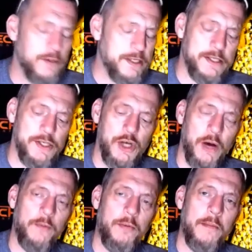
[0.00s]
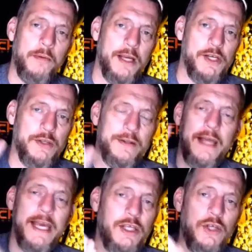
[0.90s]
Folks, this is John with Prepper Nation.
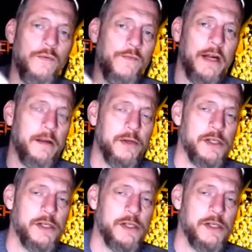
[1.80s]
Thank you very